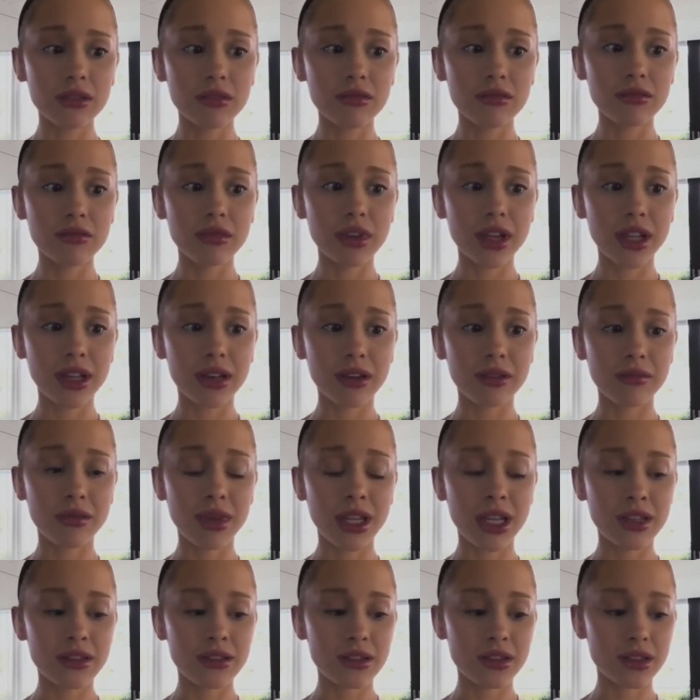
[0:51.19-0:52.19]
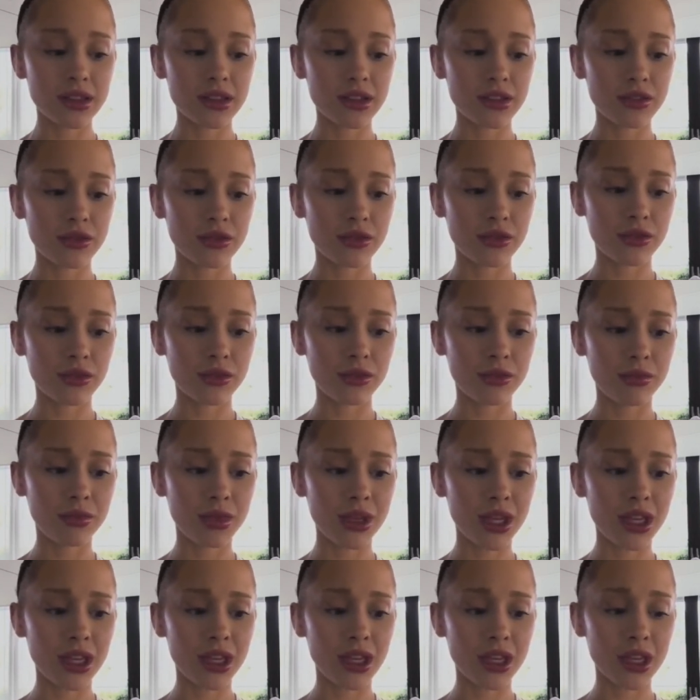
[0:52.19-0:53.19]
what it means to
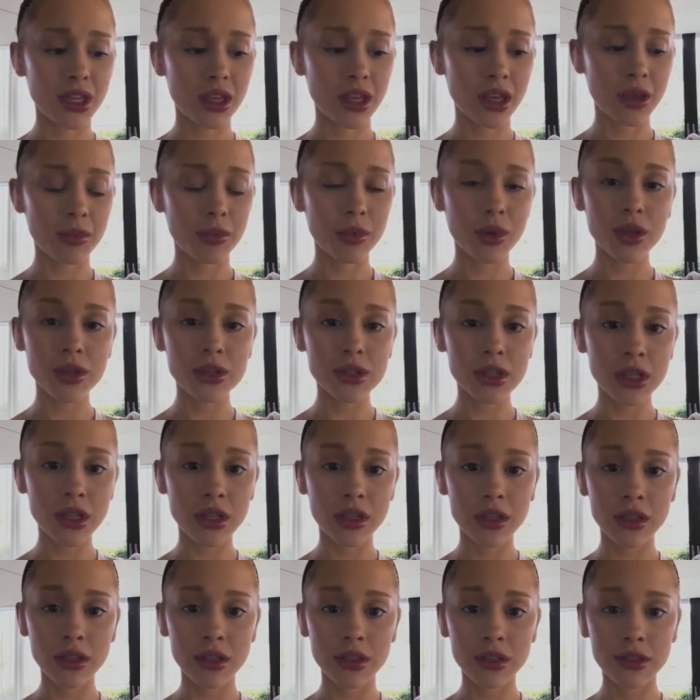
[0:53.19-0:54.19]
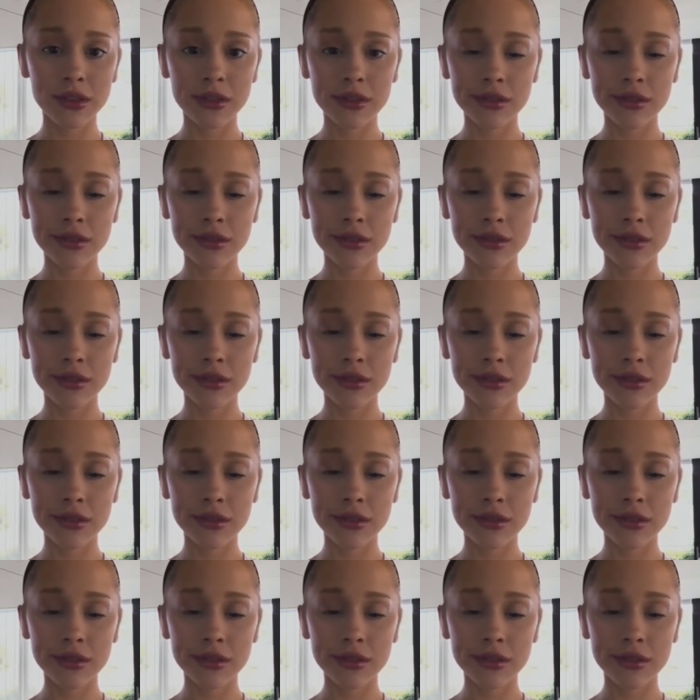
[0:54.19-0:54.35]
be a person